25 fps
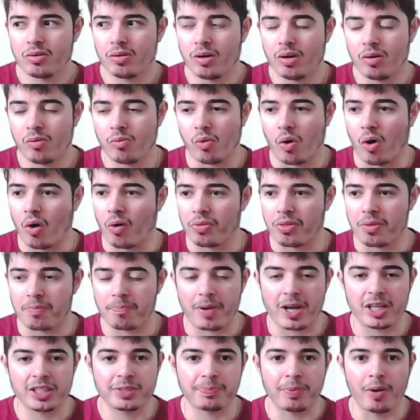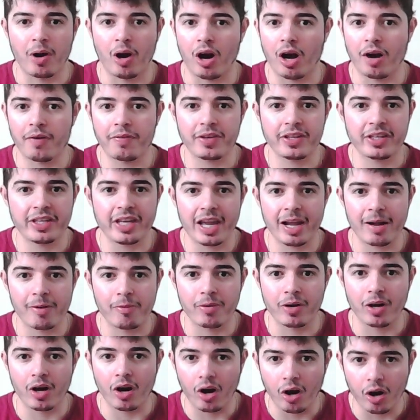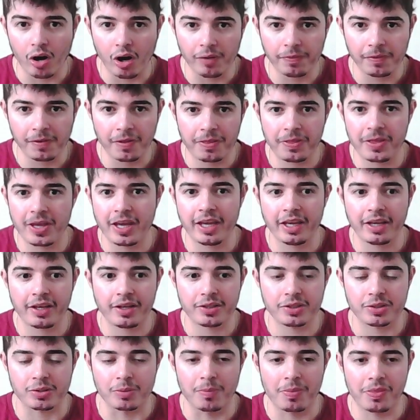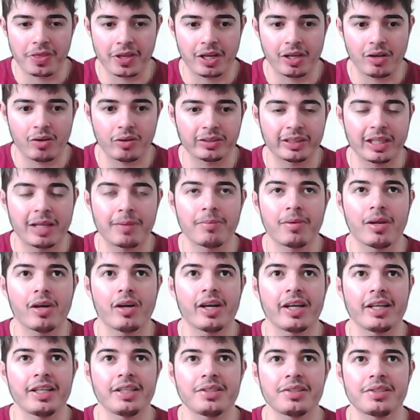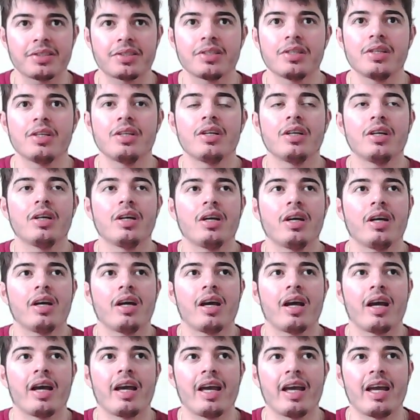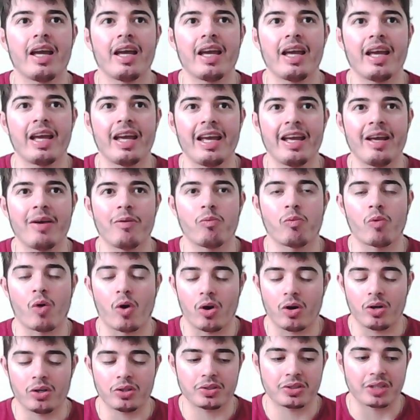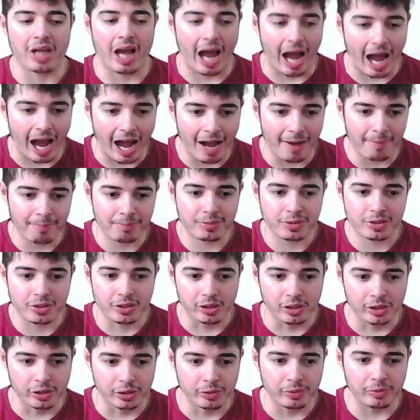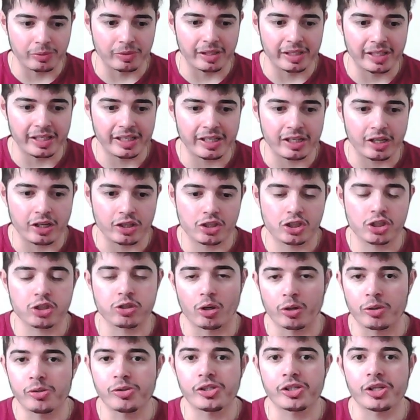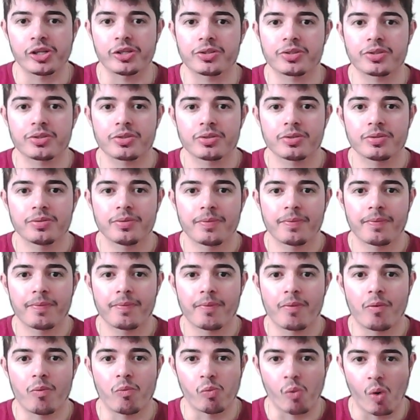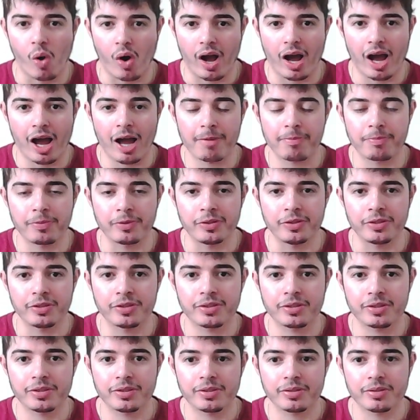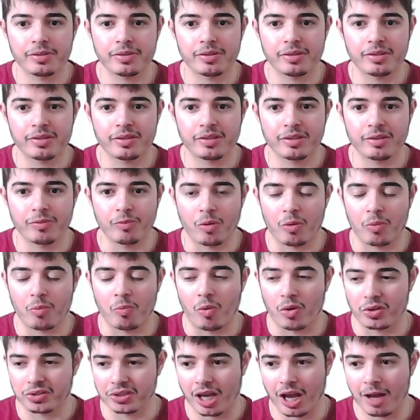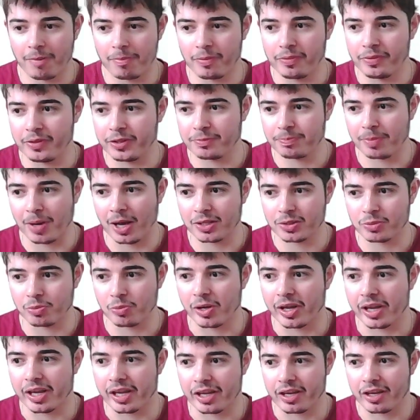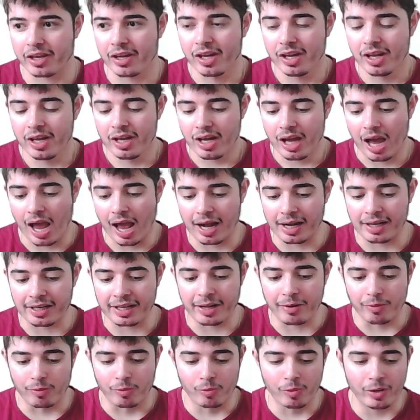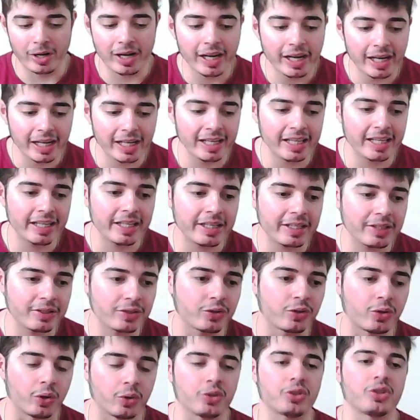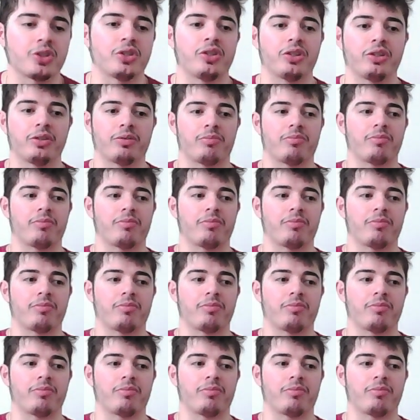what, the best part of a year and a half, I think. Something along them lines. It was absolutely atrocious what's happened this past week. And it really doesn't...